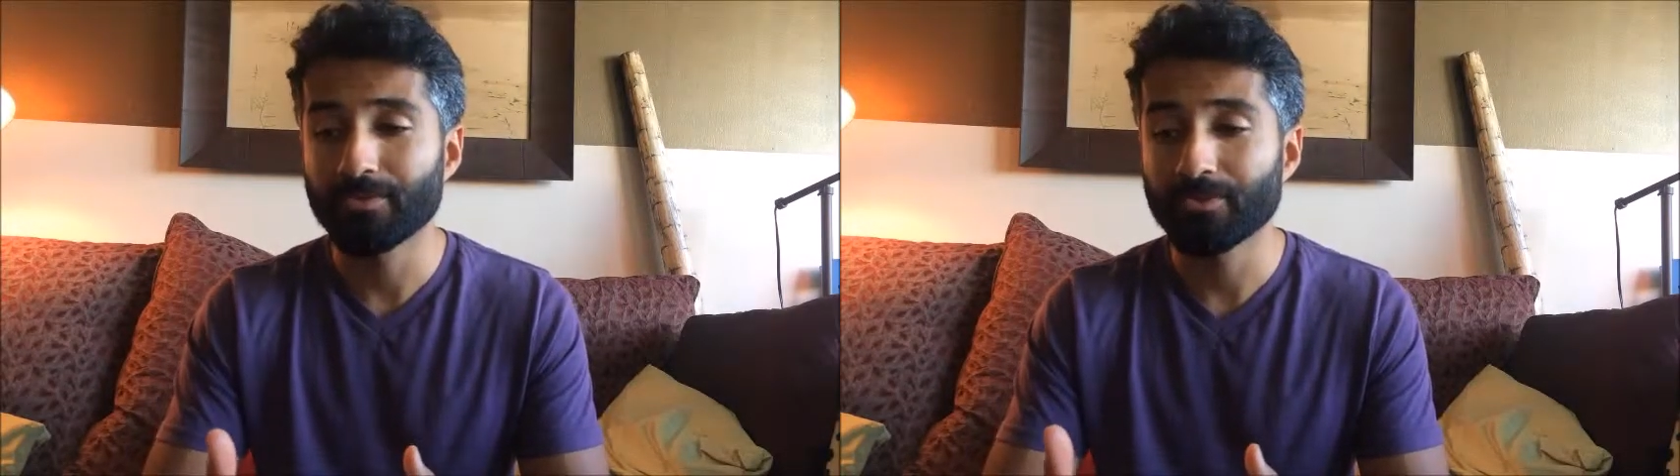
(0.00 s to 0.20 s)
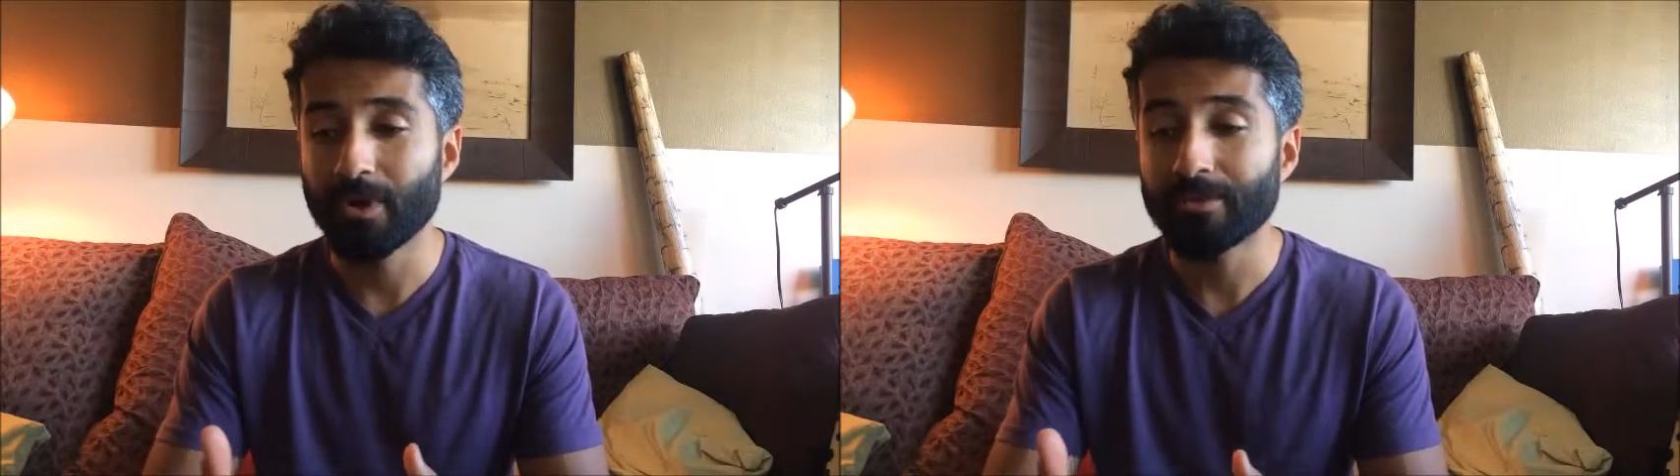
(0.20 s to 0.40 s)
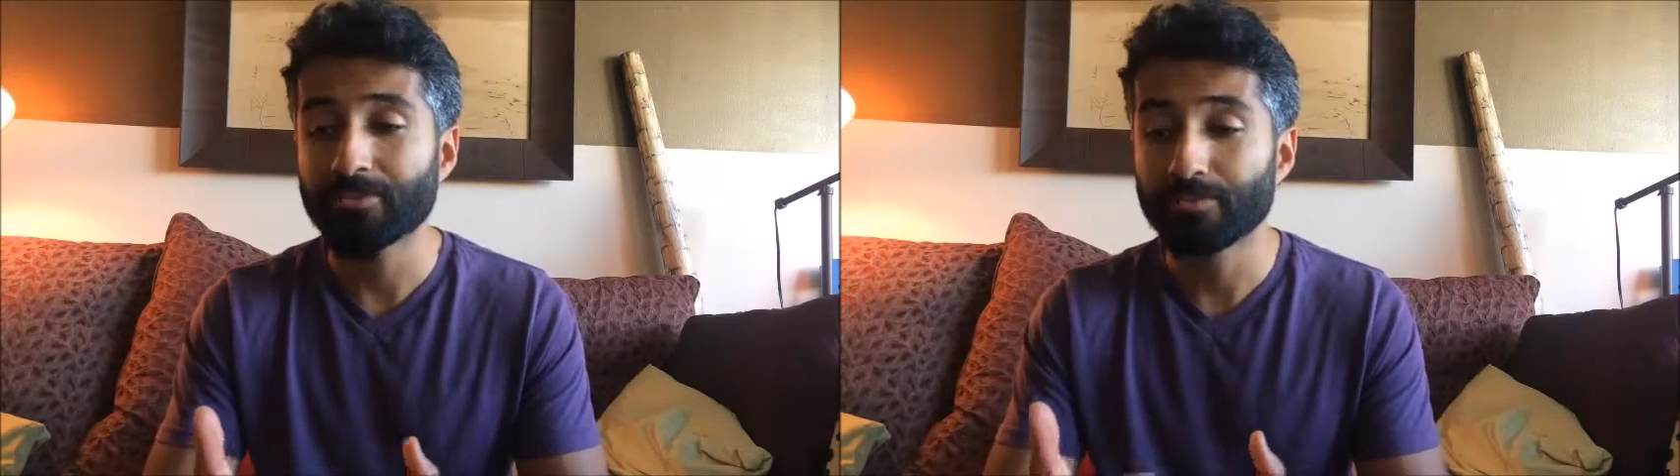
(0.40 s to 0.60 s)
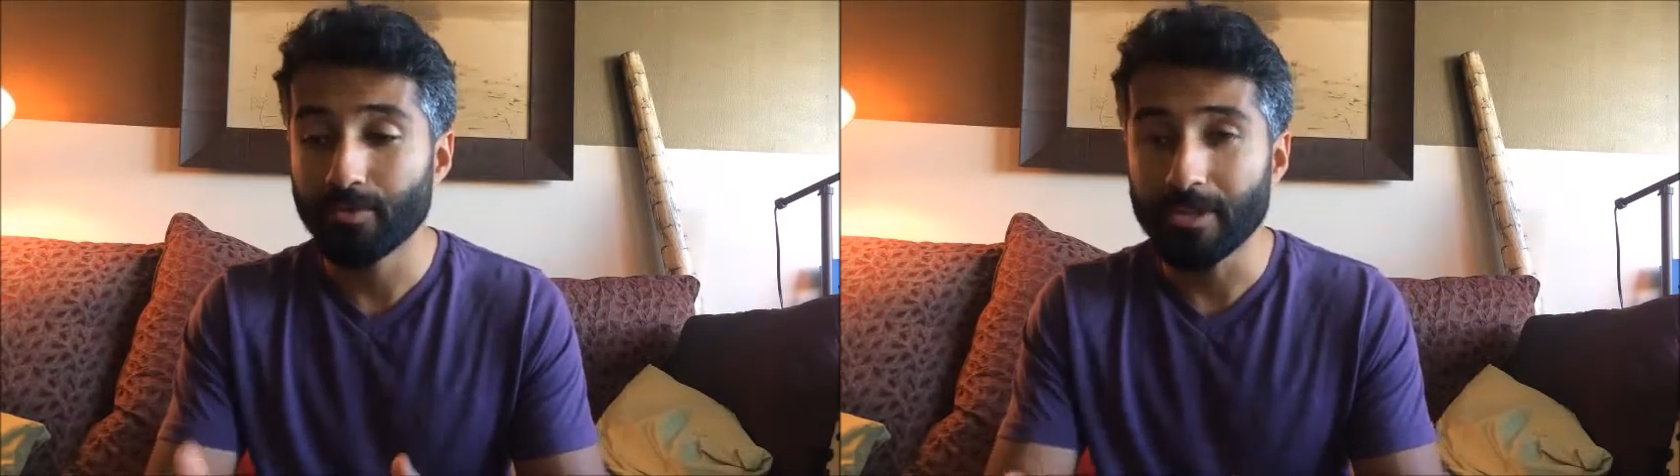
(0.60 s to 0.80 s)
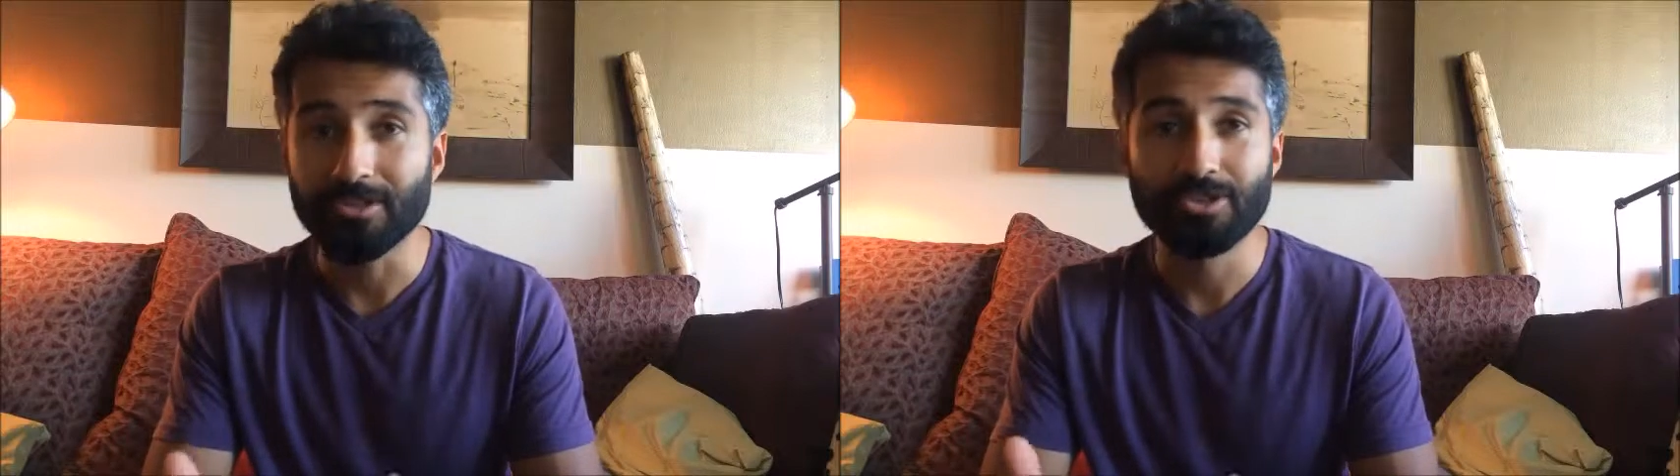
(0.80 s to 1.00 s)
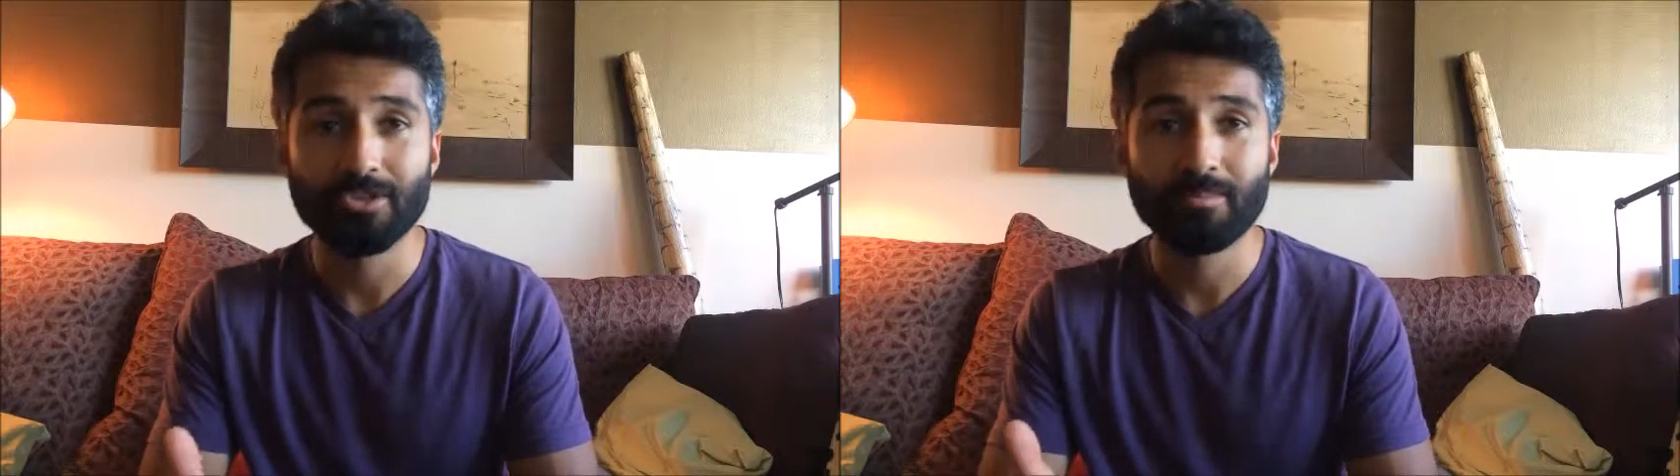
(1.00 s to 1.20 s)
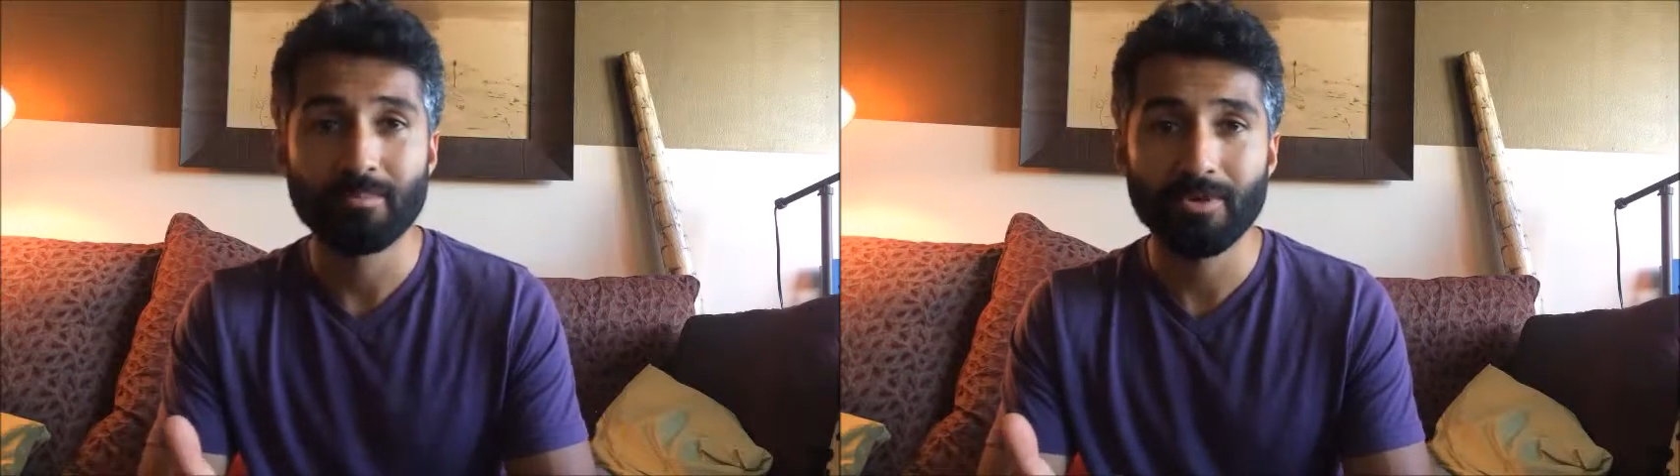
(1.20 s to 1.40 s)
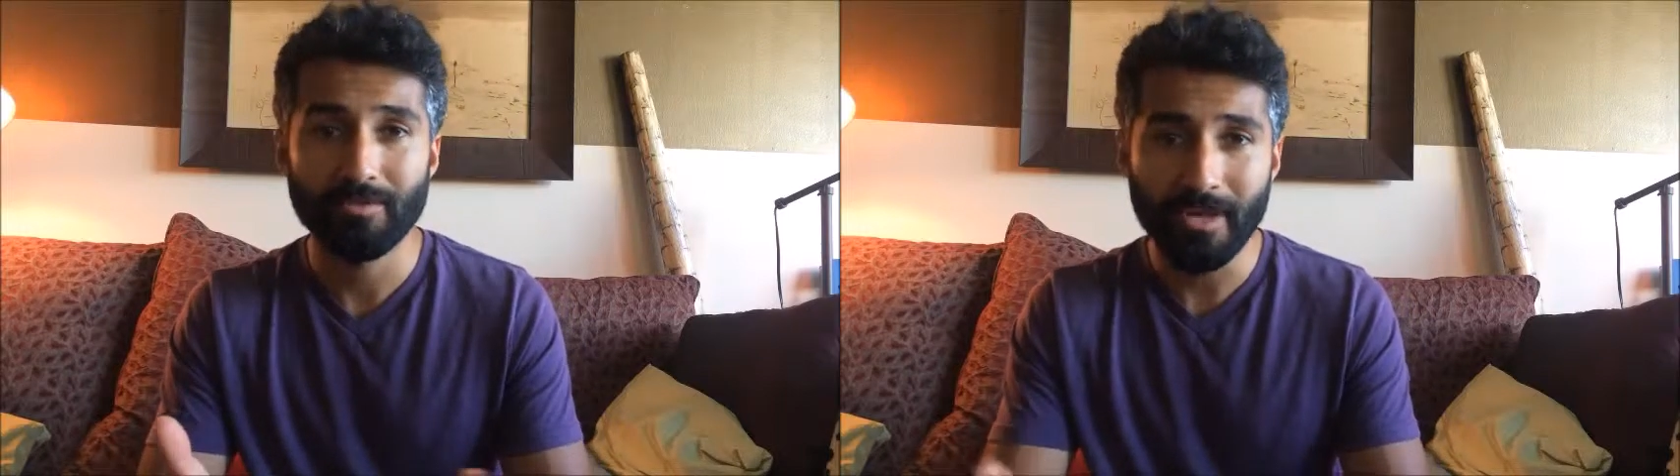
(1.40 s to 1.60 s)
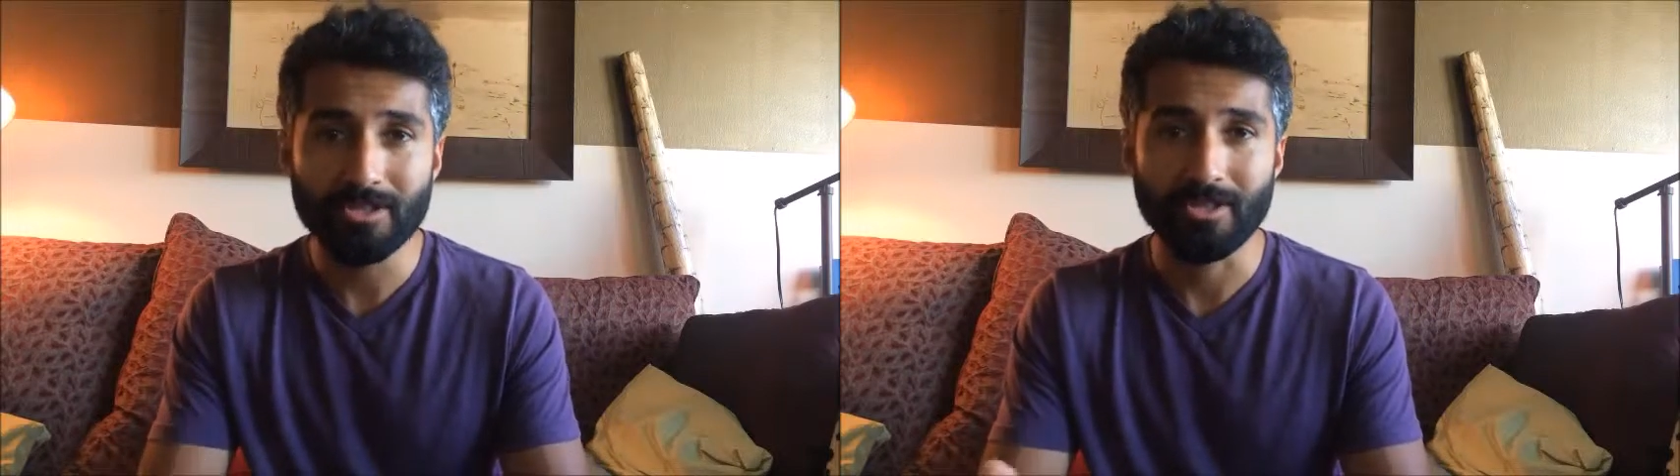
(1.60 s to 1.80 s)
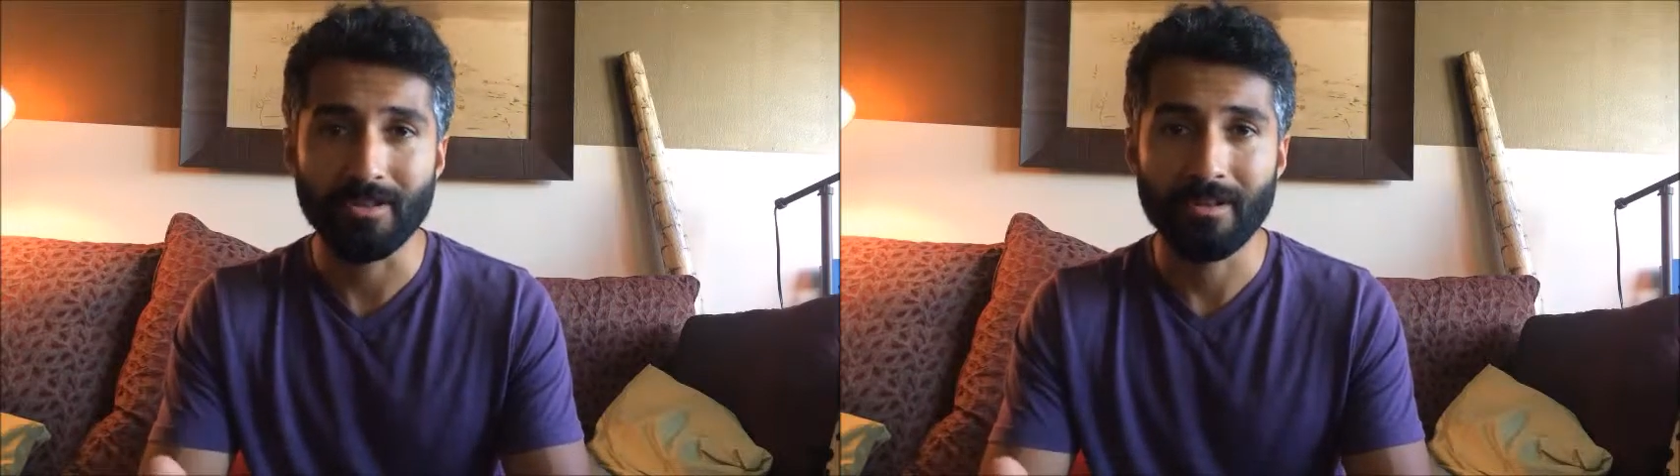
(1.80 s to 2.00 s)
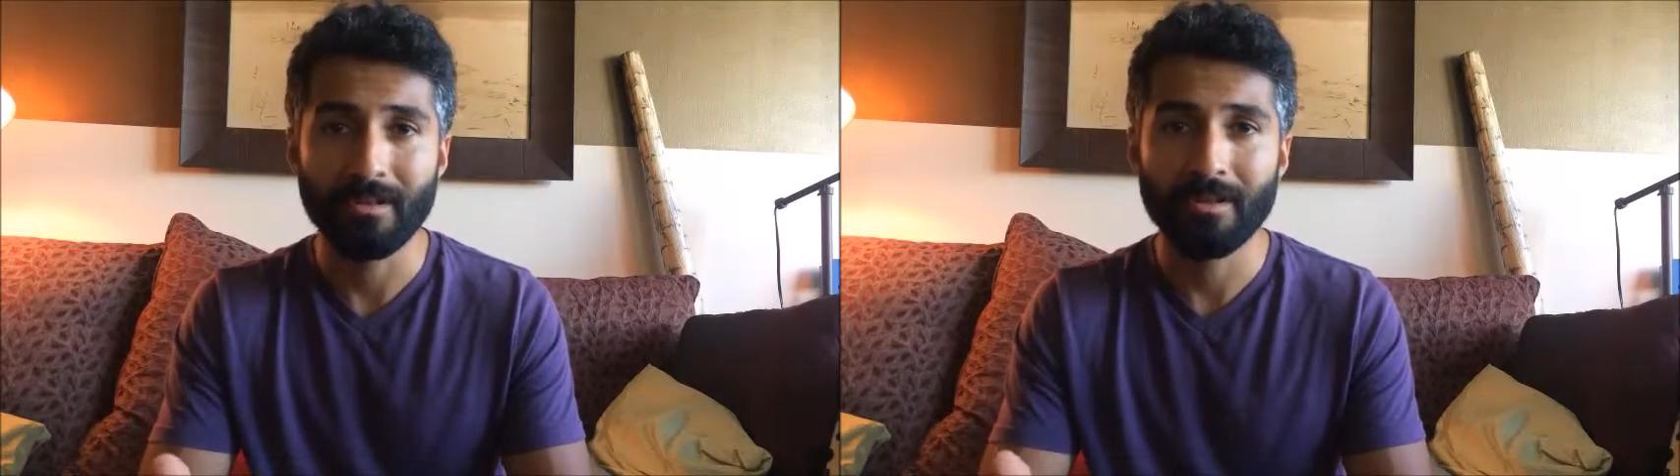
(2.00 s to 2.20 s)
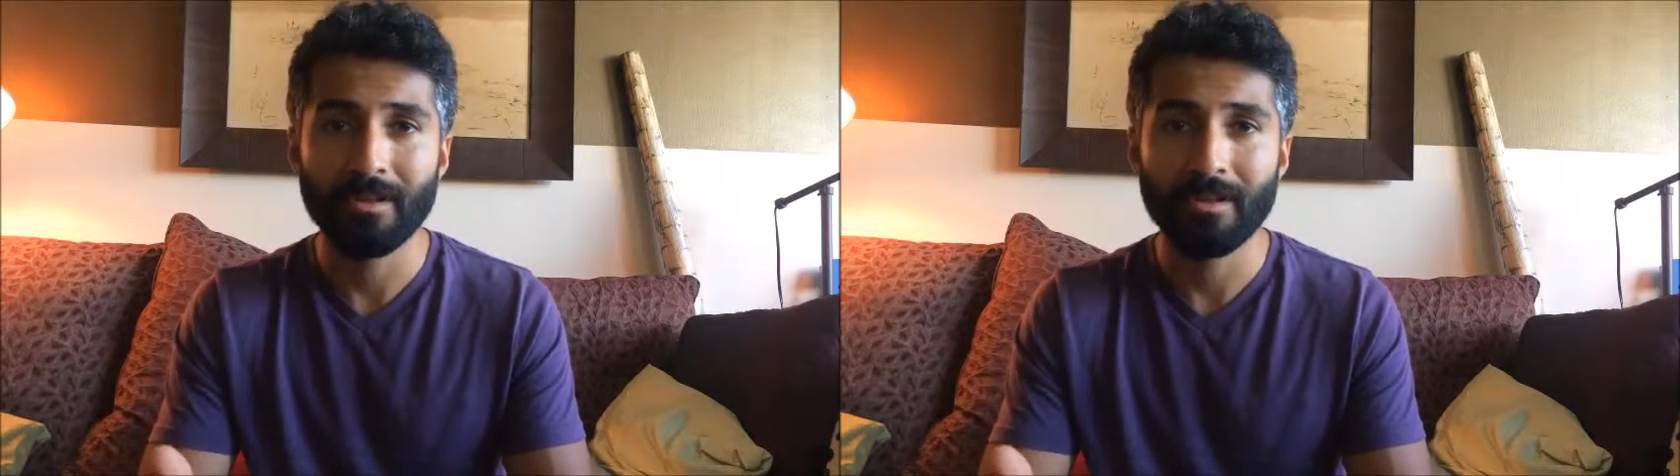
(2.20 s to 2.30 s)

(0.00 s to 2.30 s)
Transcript: try to reach perfection,